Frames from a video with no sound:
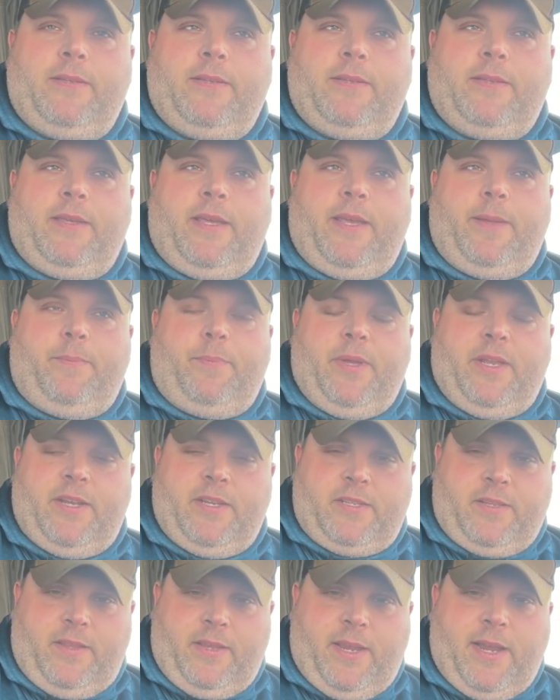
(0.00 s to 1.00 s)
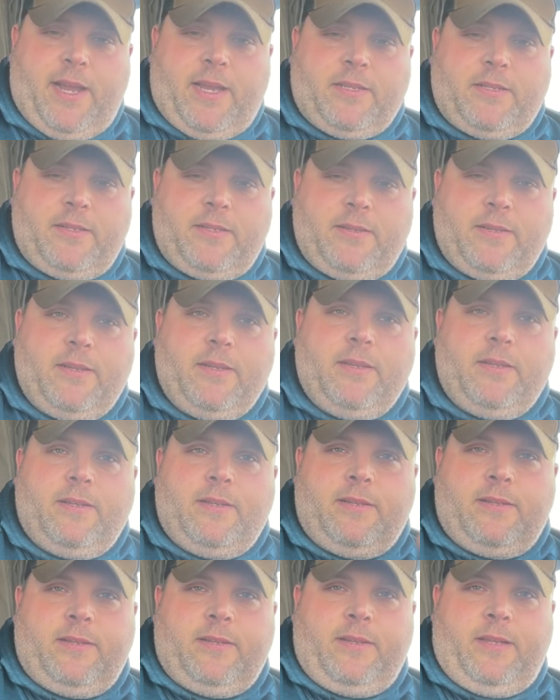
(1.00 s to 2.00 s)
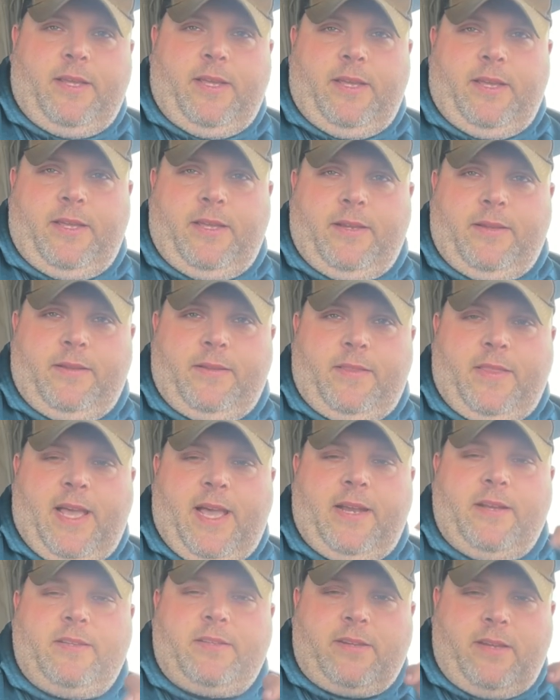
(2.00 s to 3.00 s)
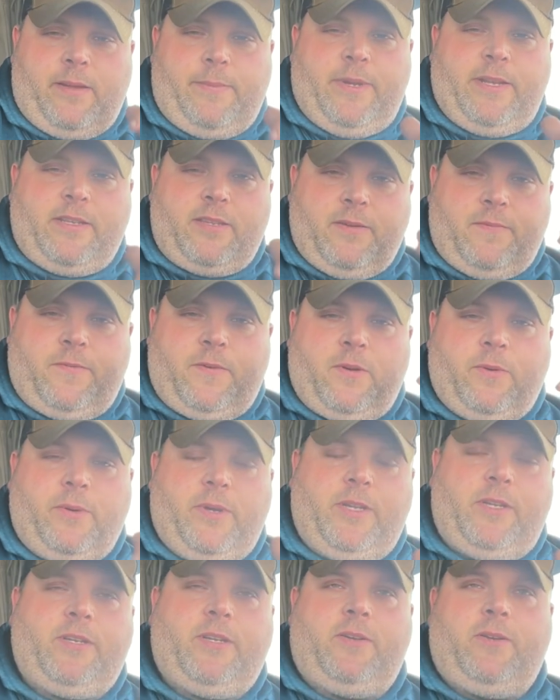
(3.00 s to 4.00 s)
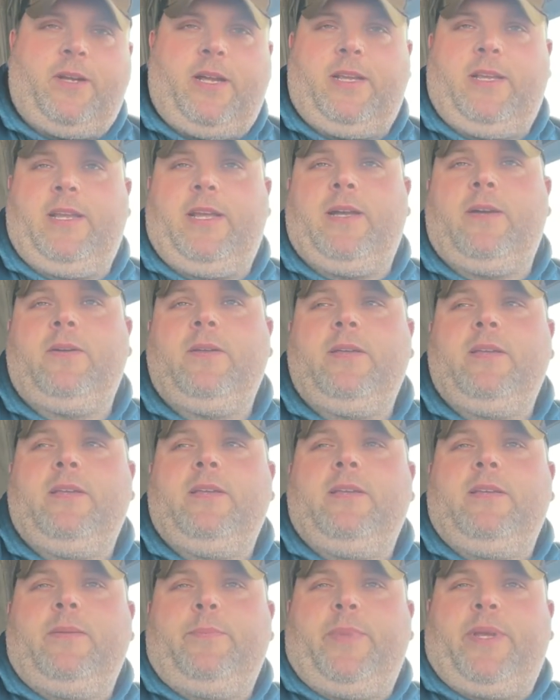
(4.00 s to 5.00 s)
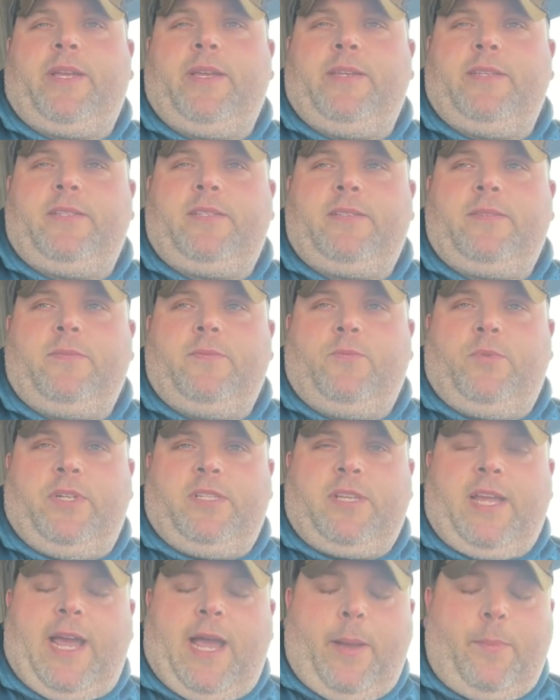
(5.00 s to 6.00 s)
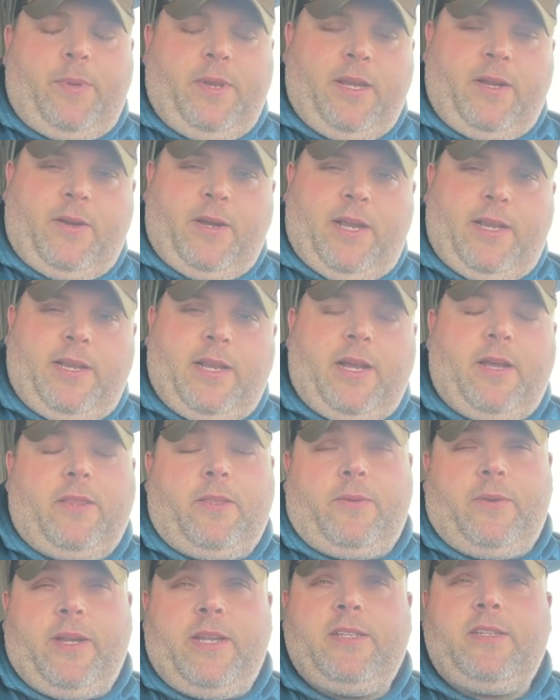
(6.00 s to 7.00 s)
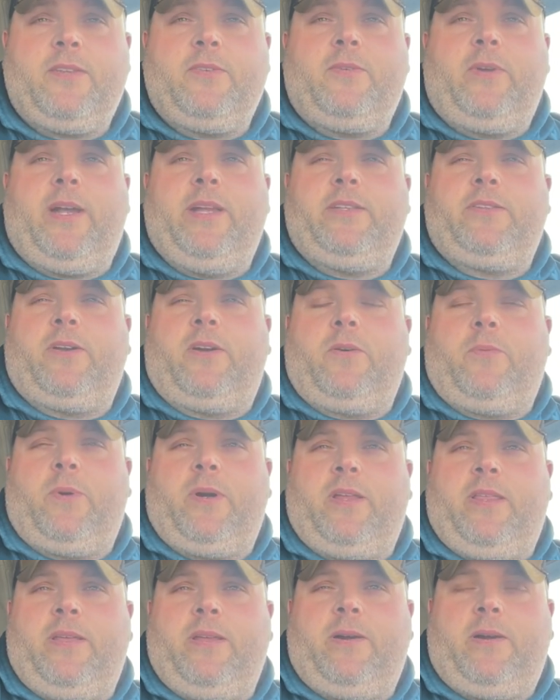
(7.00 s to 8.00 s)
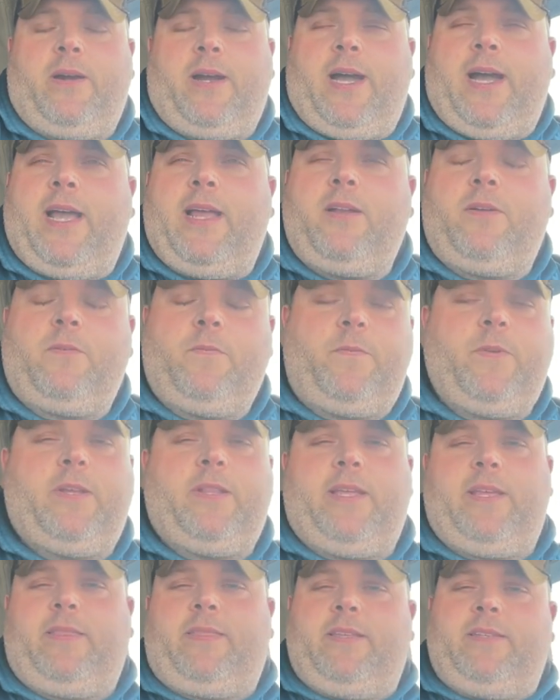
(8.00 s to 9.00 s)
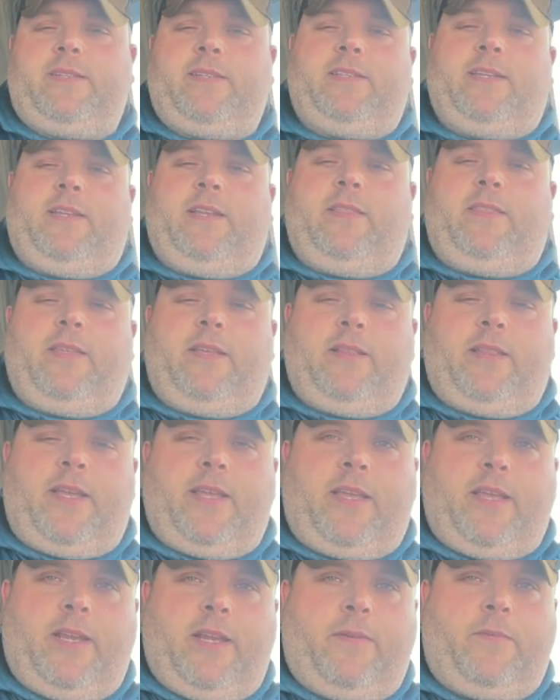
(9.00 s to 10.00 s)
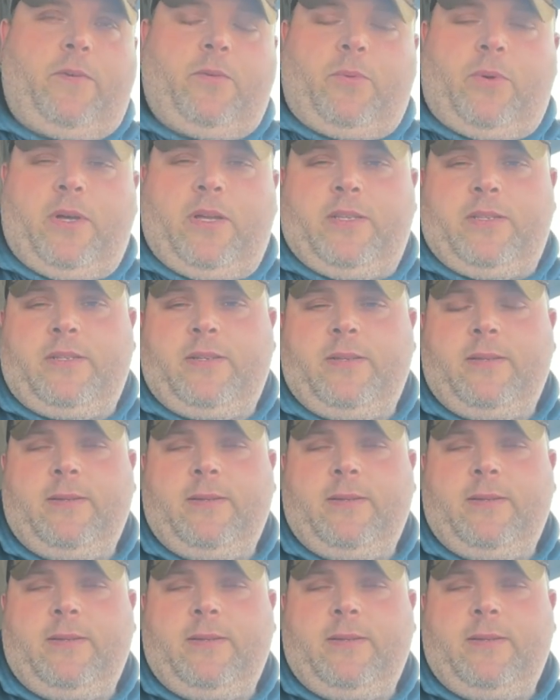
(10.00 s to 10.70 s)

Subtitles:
it bit us in the ass. And that is coming to fruition right now, because what's happening right now, the reason rates are where they are, I don't feel like this is anything like it ever was.